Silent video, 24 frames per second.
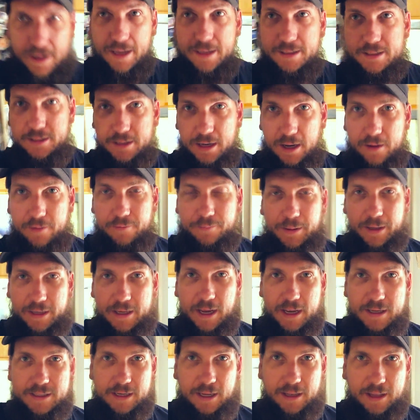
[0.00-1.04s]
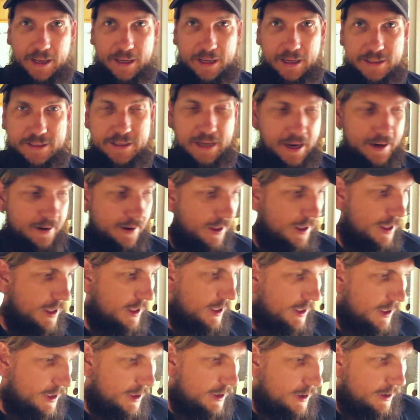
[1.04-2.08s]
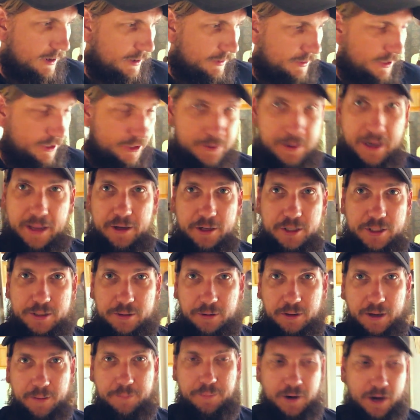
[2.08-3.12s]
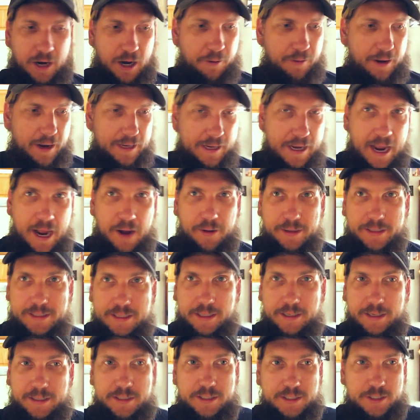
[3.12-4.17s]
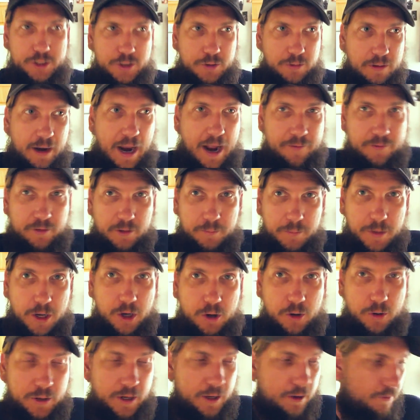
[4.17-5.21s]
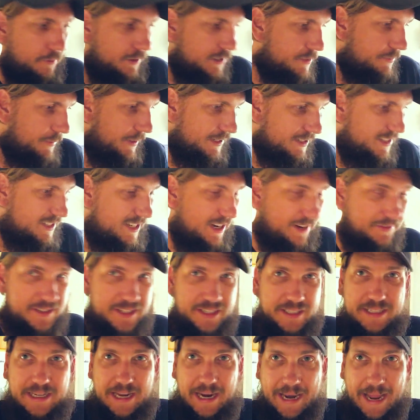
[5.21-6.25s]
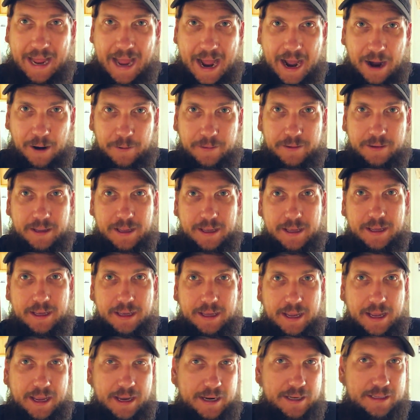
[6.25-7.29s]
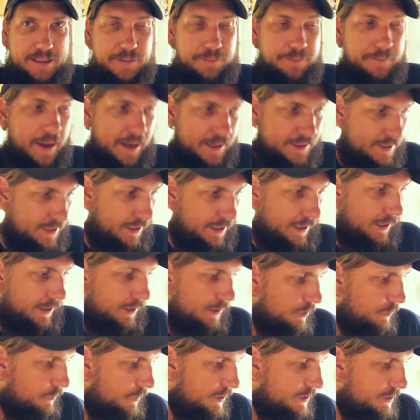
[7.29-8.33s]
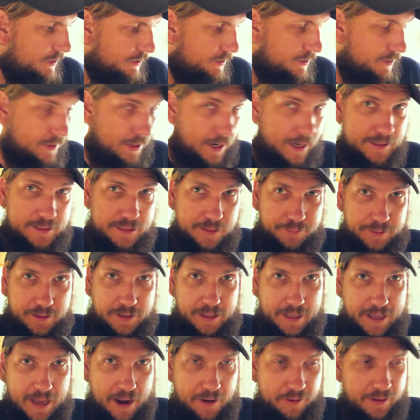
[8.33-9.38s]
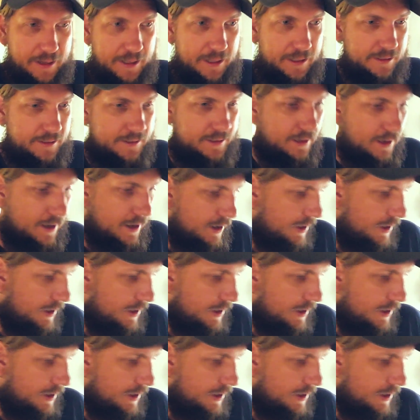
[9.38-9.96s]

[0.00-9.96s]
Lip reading: is, because like I said, the trailer's torn apart right now. It's in its travel mode, which means stuff's just kind of out, and it's messy, which is not typically how it is.